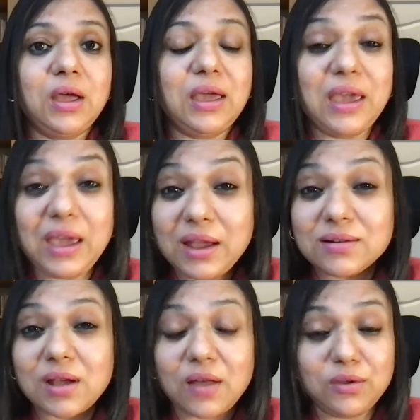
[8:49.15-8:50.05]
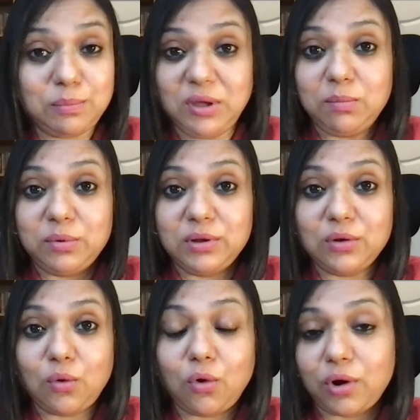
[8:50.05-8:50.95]
hate other
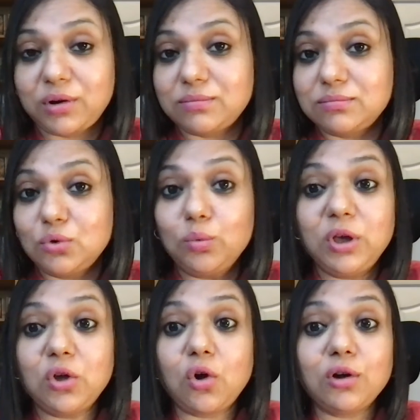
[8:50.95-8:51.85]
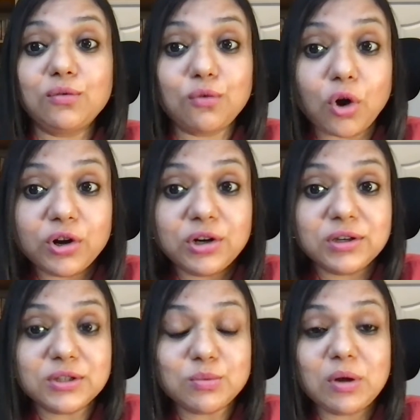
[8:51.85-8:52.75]
people or who we call foreigners,